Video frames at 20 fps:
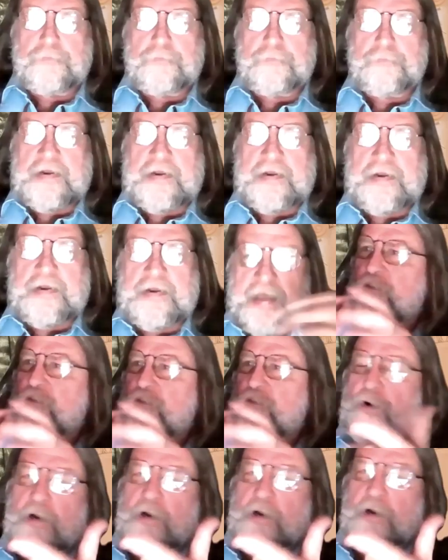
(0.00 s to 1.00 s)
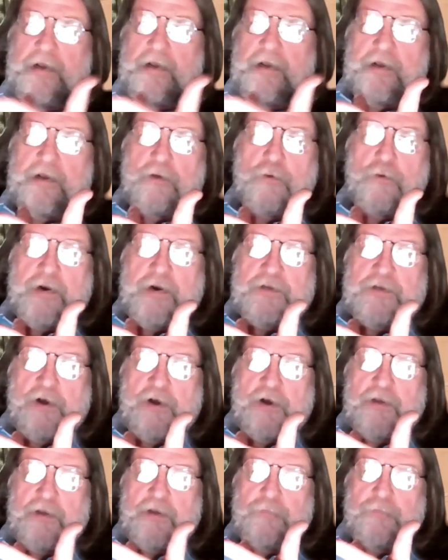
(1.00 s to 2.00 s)
The many hats that Jefferson wore,
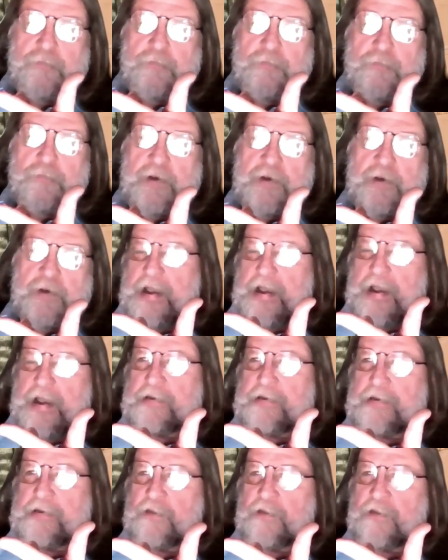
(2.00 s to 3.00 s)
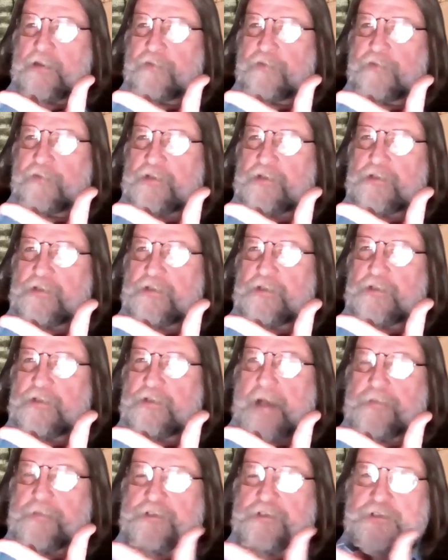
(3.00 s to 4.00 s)
where I talk about 9
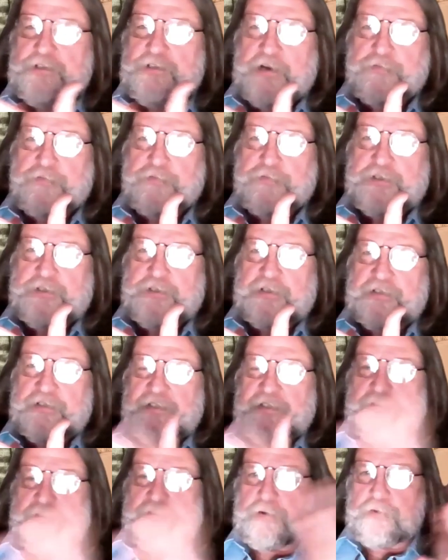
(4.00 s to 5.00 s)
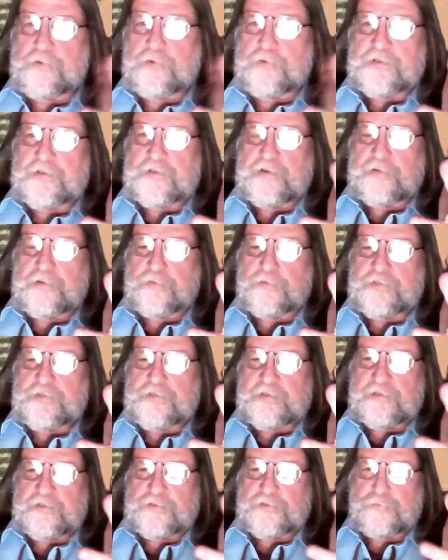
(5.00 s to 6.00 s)
different Thomas Jeffersons. He was a
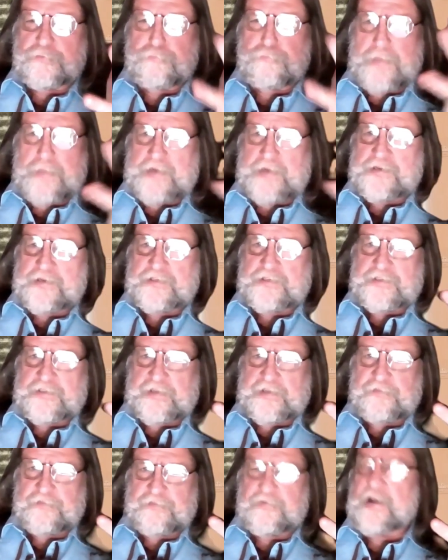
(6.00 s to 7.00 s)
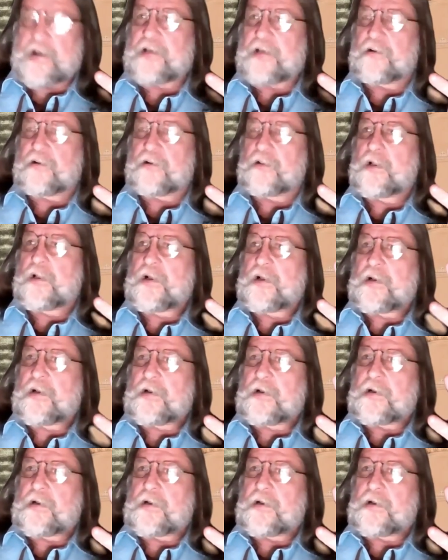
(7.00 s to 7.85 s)
tremendously vital.